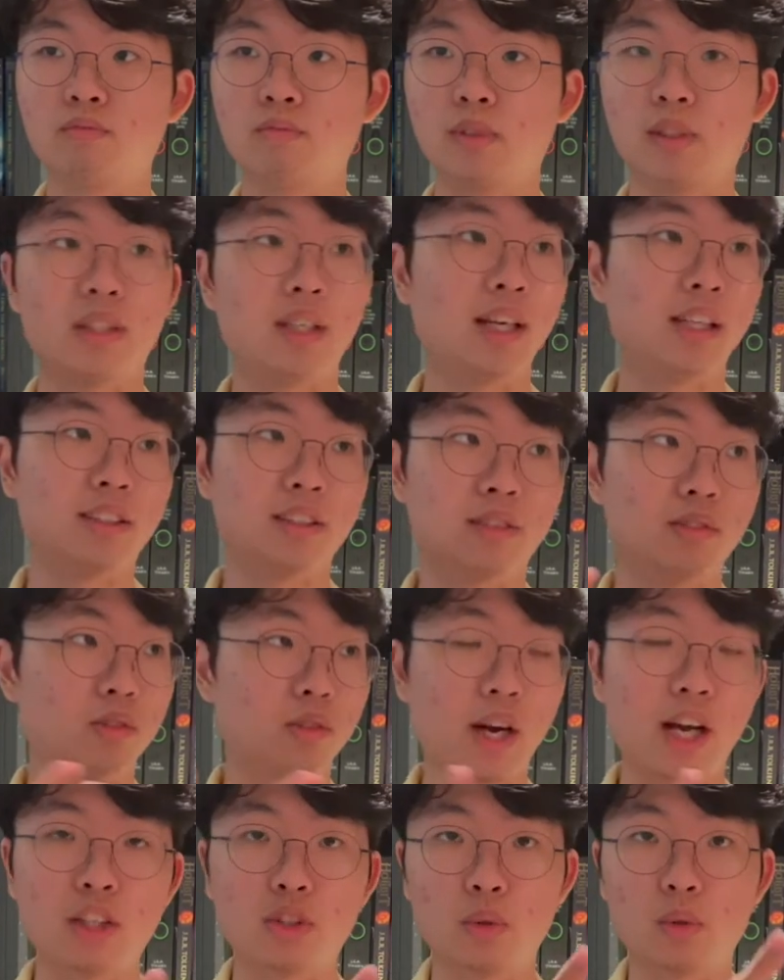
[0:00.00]
he has
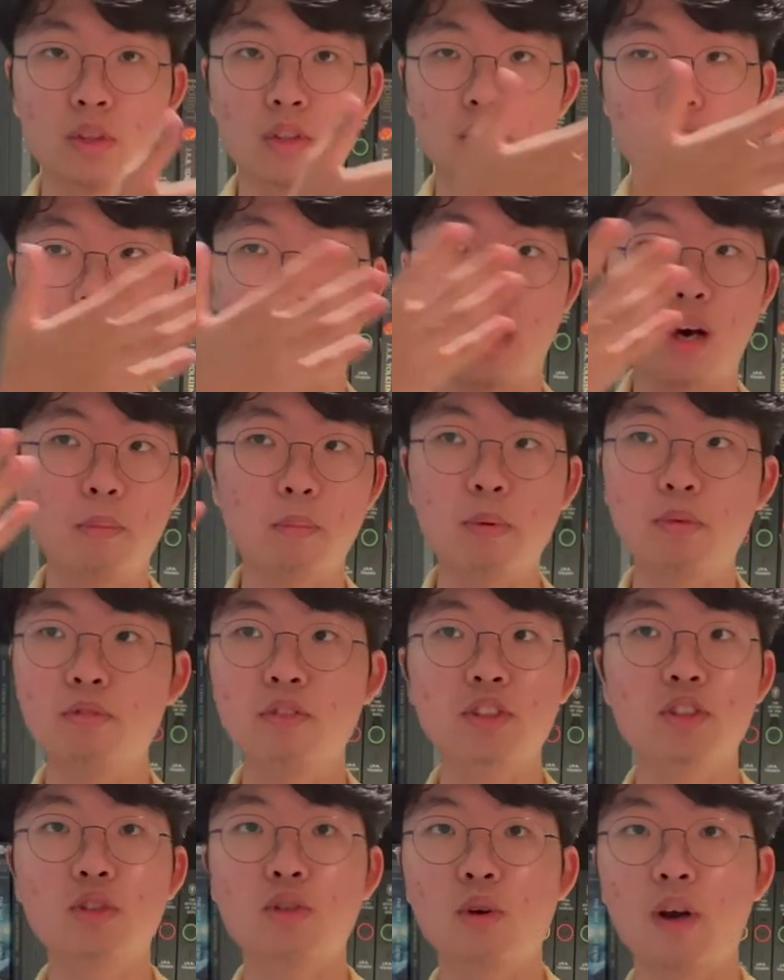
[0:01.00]
graduated top of
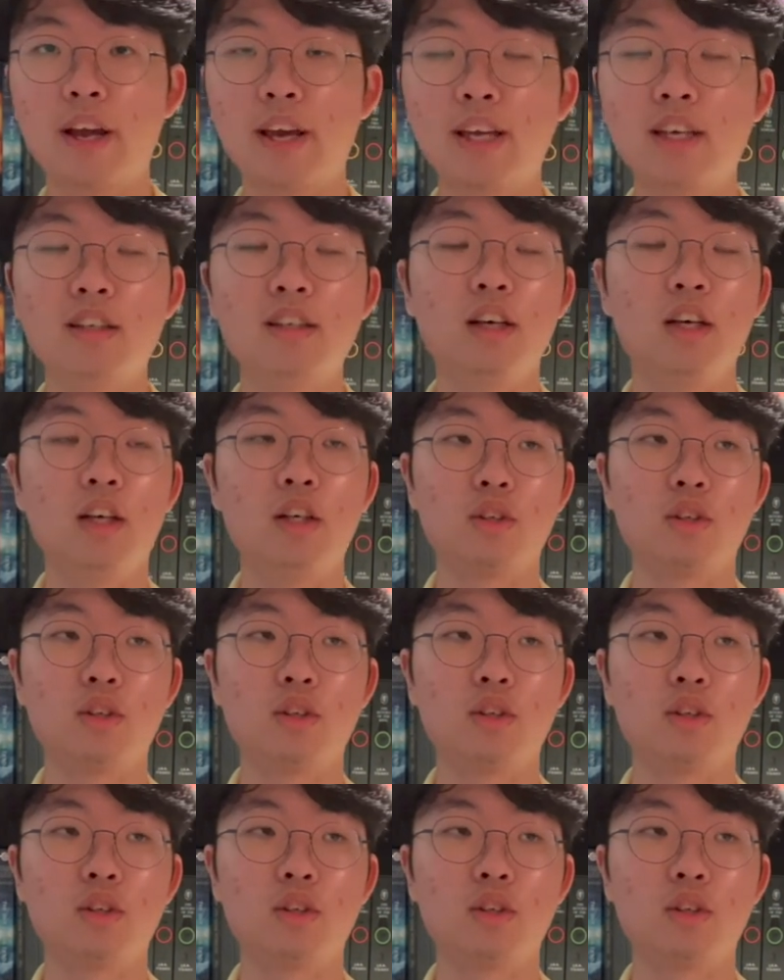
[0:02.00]
his grade